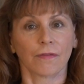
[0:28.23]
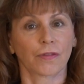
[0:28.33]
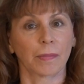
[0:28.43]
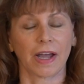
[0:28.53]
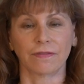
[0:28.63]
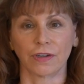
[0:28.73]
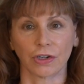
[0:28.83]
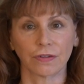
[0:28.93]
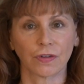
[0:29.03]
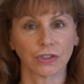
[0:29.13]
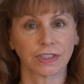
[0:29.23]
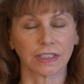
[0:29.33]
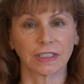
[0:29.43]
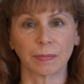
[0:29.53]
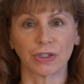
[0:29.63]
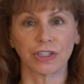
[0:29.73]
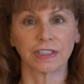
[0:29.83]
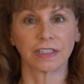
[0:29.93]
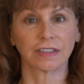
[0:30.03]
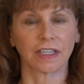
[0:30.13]
From my very first
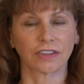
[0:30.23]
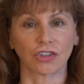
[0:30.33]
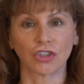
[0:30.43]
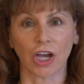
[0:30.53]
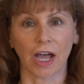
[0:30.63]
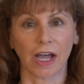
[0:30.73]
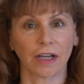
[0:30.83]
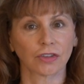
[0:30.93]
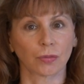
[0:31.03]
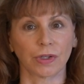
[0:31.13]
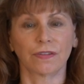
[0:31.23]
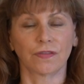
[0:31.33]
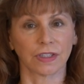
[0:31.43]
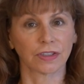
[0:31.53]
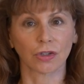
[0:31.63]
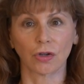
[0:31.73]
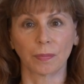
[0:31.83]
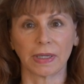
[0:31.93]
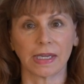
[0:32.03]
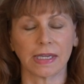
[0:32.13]
experiences as a child with physical
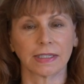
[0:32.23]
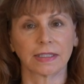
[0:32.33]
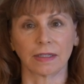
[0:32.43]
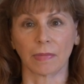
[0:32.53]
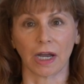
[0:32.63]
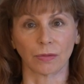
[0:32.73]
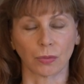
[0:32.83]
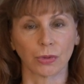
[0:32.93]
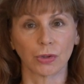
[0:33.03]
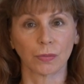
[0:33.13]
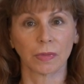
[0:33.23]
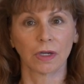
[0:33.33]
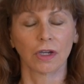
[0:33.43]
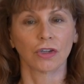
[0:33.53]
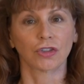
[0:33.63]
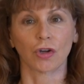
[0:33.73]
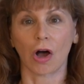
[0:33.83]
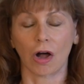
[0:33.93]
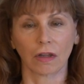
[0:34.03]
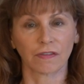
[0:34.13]
beings in my room, to
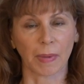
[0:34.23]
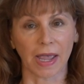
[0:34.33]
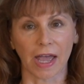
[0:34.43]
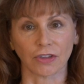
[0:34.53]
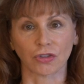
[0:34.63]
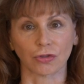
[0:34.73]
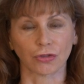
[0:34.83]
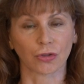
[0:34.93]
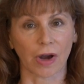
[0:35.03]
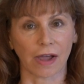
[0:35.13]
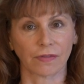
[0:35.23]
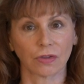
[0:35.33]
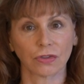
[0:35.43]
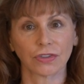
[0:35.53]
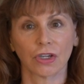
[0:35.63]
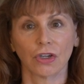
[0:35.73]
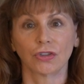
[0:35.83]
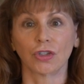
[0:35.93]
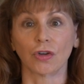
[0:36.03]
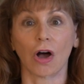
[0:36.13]
all of my astral travels,
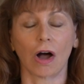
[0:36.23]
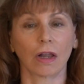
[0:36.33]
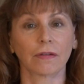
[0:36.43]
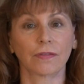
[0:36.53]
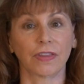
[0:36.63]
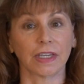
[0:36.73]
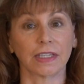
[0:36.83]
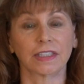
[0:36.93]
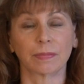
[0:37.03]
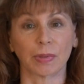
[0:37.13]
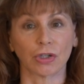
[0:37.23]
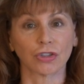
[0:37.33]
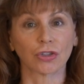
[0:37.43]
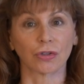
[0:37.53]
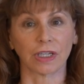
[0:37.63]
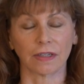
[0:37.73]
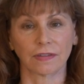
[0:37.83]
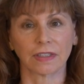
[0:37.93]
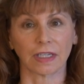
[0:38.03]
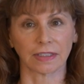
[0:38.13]
to all of the spiritual
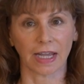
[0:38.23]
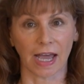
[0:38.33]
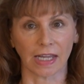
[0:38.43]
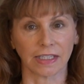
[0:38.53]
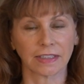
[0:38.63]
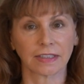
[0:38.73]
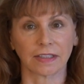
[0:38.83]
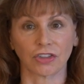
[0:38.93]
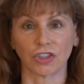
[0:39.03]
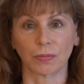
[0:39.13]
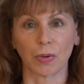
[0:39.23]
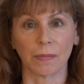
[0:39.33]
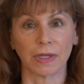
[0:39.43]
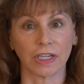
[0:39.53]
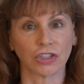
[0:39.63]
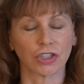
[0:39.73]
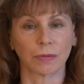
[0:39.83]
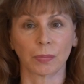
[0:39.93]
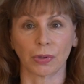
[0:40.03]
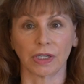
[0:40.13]
gifts and talents such as
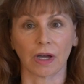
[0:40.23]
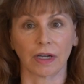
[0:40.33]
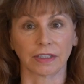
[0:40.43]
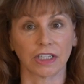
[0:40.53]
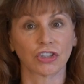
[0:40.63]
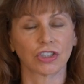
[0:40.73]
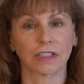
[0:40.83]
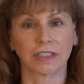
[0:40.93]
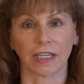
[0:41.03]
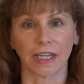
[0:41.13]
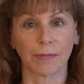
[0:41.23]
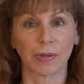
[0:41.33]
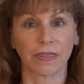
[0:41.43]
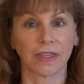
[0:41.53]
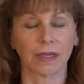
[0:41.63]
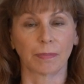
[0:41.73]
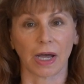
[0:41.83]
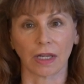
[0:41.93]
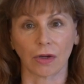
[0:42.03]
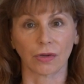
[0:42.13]
premonition, precognition, telepathy,
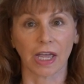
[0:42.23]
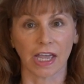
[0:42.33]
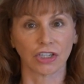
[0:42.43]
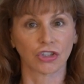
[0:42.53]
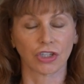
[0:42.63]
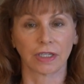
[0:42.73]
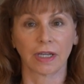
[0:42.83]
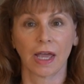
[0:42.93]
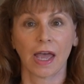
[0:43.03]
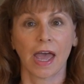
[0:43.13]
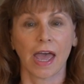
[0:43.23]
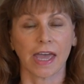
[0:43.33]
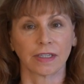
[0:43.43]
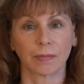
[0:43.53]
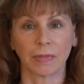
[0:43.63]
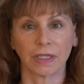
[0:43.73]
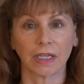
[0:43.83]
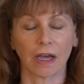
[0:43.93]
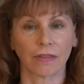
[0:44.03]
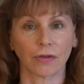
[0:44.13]
bilocation, and
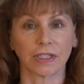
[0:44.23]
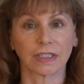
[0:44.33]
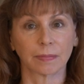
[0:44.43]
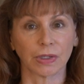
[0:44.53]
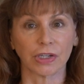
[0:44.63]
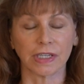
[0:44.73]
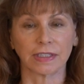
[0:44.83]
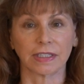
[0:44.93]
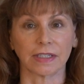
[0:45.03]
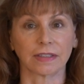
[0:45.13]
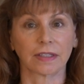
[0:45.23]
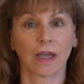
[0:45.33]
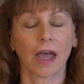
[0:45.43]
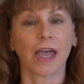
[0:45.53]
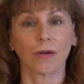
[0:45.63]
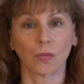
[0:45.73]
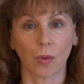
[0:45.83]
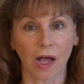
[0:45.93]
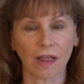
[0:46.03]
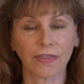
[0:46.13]
many other experiences. A
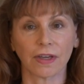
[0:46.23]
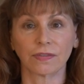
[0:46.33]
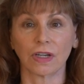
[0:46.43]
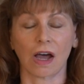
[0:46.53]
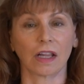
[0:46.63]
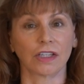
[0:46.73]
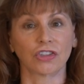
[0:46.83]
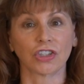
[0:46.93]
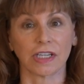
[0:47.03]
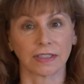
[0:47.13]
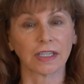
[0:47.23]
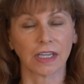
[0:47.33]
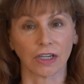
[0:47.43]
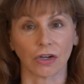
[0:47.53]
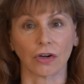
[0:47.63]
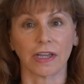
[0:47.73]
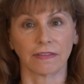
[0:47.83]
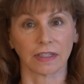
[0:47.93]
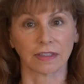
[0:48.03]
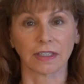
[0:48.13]
wealth of knowledge is here
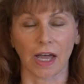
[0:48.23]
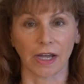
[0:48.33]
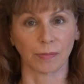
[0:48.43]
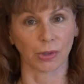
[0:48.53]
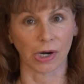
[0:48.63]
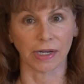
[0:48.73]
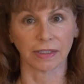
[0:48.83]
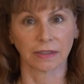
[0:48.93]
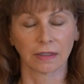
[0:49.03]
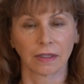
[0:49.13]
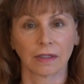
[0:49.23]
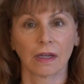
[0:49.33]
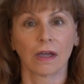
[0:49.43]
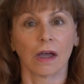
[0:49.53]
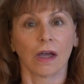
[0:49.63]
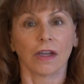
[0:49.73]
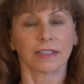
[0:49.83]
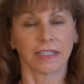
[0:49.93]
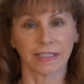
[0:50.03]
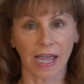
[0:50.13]
in this library.
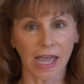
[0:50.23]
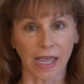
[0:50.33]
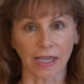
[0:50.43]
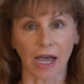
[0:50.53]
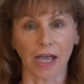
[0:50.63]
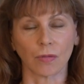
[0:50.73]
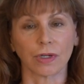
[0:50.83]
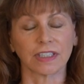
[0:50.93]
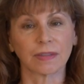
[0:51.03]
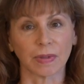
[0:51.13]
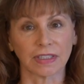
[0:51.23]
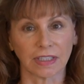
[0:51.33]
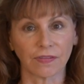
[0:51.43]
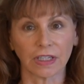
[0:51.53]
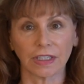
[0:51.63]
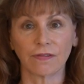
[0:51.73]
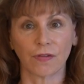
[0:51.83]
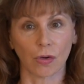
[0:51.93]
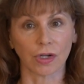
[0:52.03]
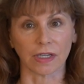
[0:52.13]
Today, I want to specifically
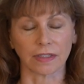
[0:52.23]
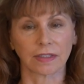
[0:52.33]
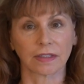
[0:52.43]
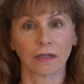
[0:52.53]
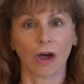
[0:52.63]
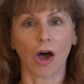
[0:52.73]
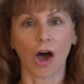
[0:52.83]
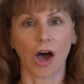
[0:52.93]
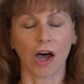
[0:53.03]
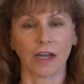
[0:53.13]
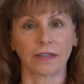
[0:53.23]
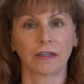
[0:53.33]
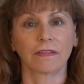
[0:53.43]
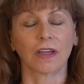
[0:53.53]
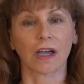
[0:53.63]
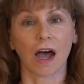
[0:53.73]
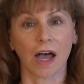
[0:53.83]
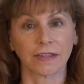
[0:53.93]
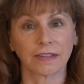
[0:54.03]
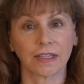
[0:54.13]
focus on the
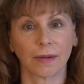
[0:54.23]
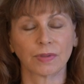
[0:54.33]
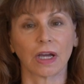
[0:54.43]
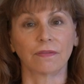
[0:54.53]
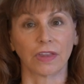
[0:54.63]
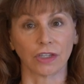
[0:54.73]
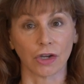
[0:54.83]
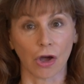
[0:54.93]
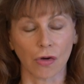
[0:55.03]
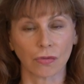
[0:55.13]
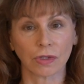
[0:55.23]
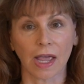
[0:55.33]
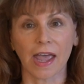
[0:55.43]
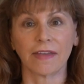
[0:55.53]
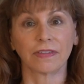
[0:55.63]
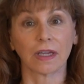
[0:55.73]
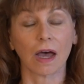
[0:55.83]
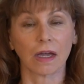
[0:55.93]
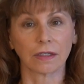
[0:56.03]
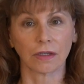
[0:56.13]
concept of the known and the
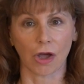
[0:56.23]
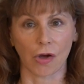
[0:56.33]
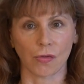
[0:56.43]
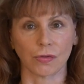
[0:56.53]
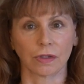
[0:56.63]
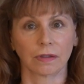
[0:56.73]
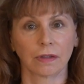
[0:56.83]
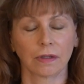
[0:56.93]
unknown.